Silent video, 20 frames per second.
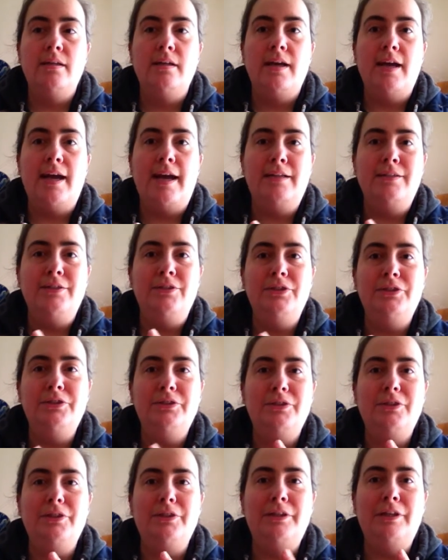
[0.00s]
and
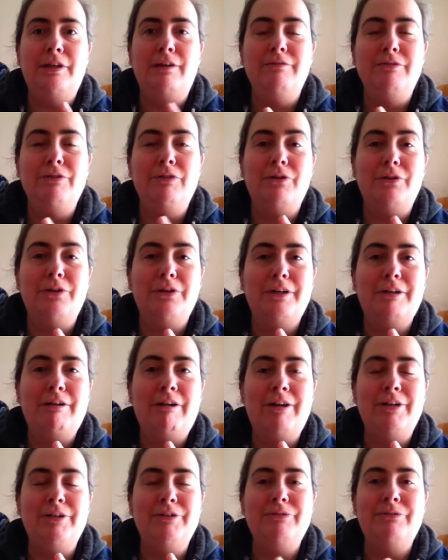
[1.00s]
not
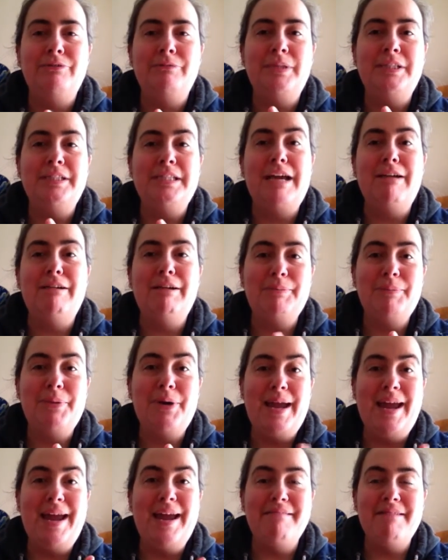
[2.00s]
kind of be tearing my
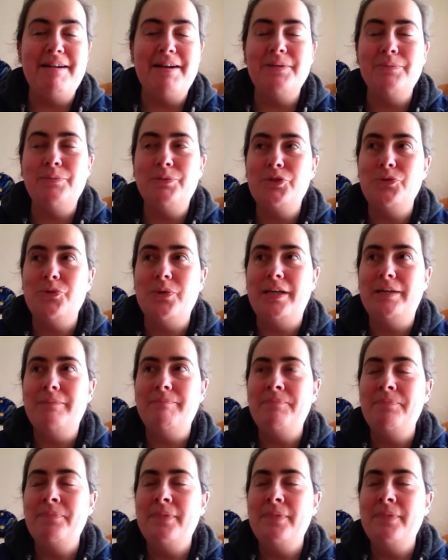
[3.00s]
hair out in between.